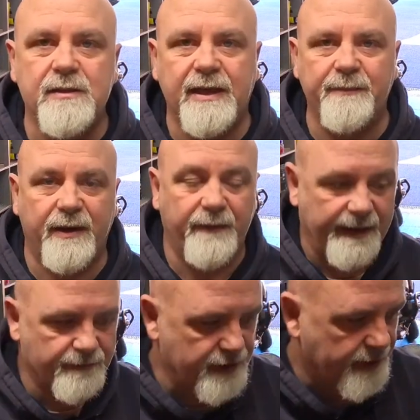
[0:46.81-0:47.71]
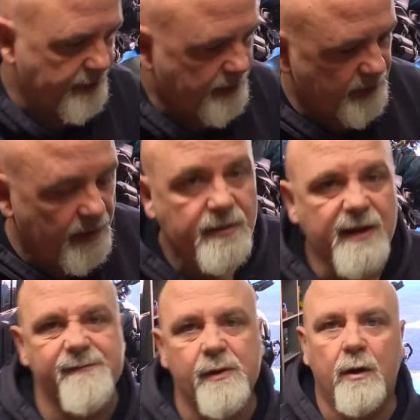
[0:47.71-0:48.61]
Take Barry outside,
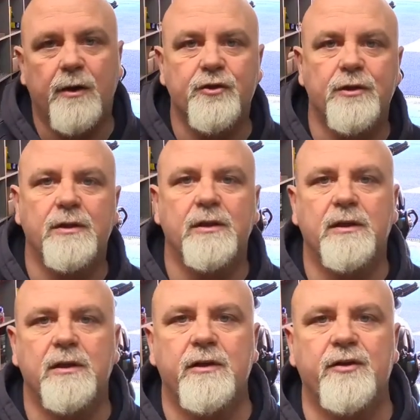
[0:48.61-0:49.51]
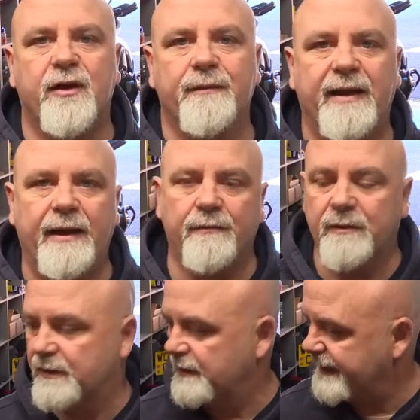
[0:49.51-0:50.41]
give him a wash, dry him down,
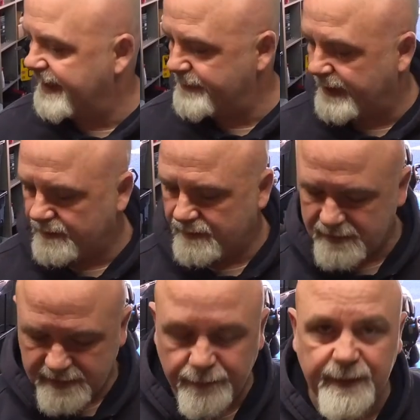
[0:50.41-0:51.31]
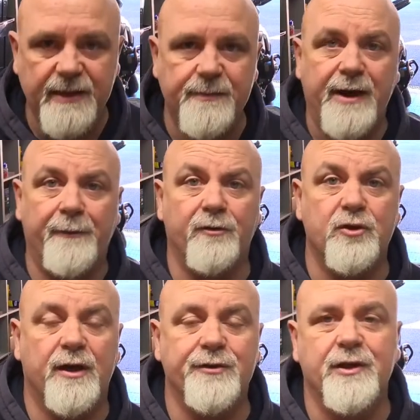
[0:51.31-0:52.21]
get him in, see if we can get the battery on
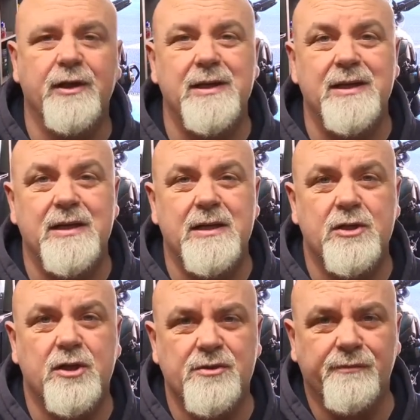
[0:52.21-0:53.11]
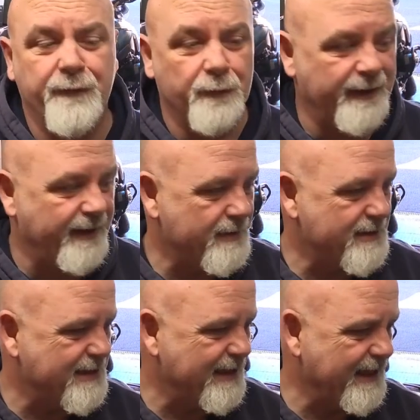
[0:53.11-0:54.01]
charge, chuck some fuel in him
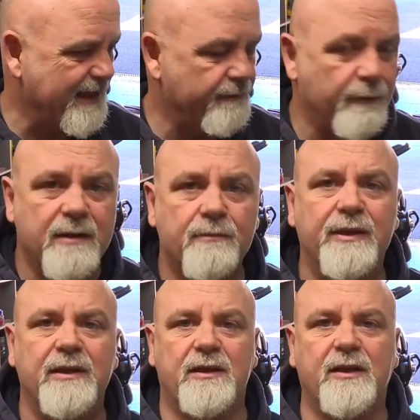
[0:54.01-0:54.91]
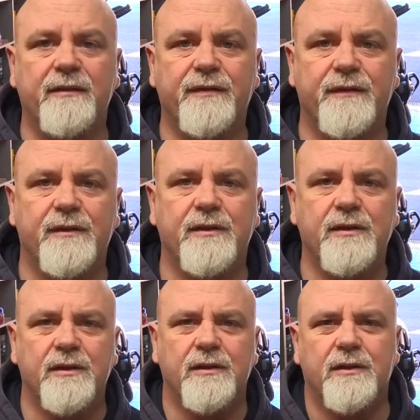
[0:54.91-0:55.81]
and see if we can bring life
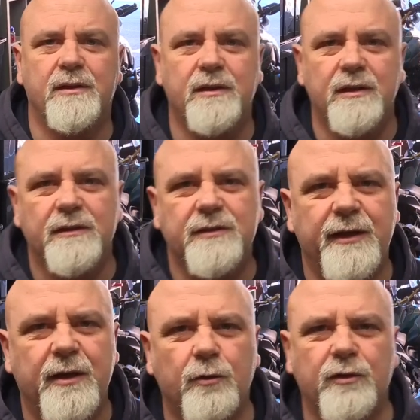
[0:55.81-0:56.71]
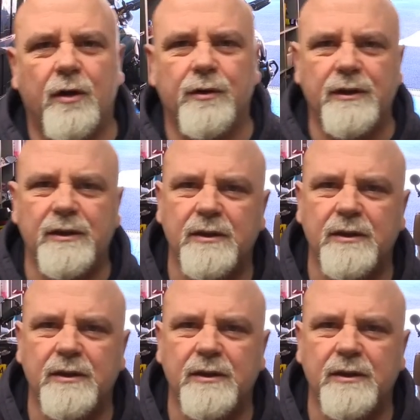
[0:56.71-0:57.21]
to the old dog.